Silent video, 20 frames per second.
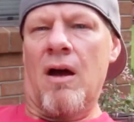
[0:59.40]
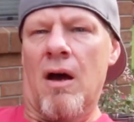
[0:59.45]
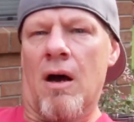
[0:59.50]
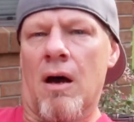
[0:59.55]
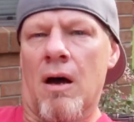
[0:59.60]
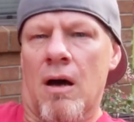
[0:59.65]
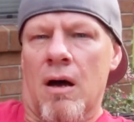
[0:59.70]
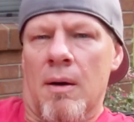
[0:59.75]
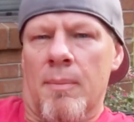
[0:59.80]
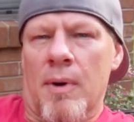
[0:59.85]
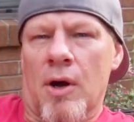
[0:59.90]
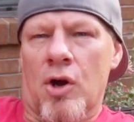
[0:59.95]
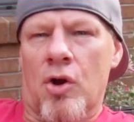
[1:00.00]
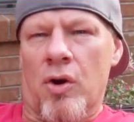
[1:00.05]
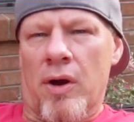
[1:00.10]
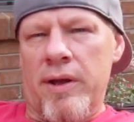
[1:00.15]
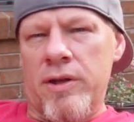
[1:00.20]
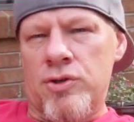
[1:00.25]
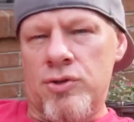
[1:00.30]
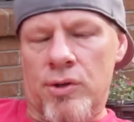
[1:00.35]
my
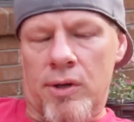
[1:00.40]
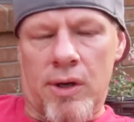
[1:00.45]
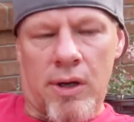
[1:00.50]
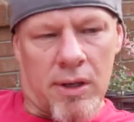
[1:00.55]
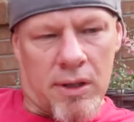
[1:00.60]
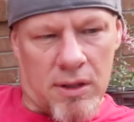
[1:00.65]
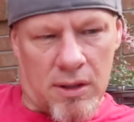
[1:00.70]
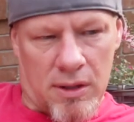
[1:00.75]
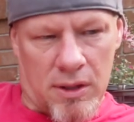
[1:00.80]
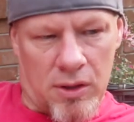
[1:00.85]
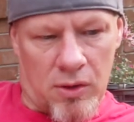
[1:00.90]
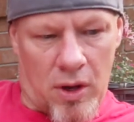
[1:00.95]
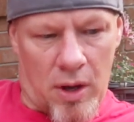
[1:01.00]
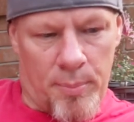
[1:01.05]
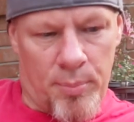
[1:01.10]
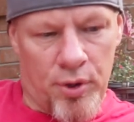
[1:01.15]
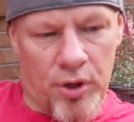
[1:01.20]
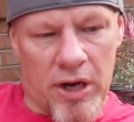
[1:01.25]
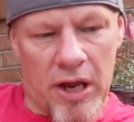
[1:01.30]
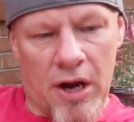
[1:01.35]
gray truck, I
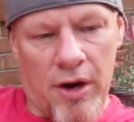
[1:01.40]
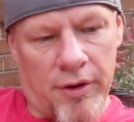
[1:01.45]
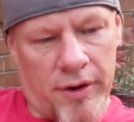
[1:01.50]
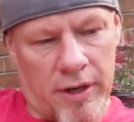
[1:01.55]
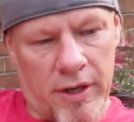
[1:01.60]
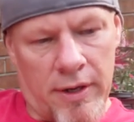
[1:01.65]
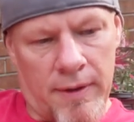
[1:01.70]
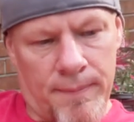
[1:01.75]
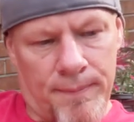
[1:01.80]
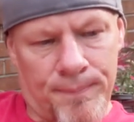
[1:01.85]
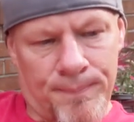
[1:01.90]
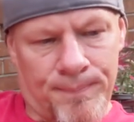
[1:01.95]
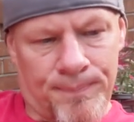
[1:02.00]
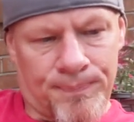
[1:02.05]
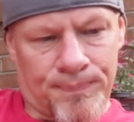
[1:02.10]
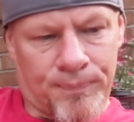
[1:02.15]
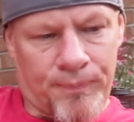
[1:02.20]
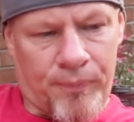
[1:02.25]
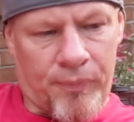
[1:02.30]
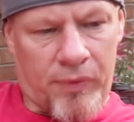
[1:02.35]
put air in it
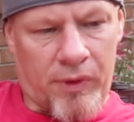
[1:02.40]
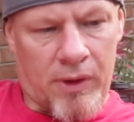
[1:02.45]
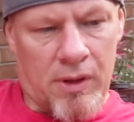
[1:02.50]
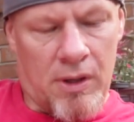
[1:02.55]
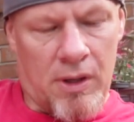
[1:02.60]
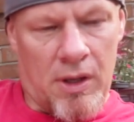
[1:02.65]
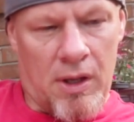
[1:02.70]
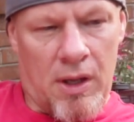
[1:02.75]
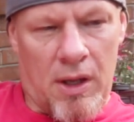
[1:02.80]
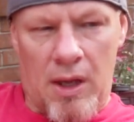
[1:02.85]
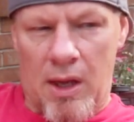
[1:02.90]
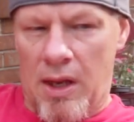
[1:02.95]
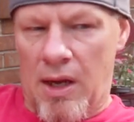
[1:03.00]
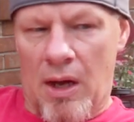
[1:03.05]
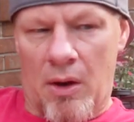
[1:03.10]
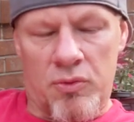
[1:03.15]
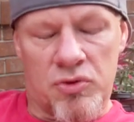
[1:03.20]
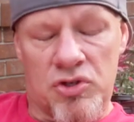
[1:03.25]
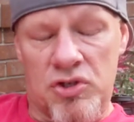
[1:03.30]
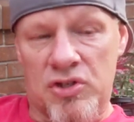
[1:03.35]
and
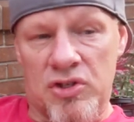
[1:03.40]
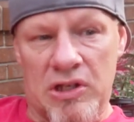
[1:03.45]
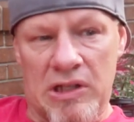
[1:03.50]
I was just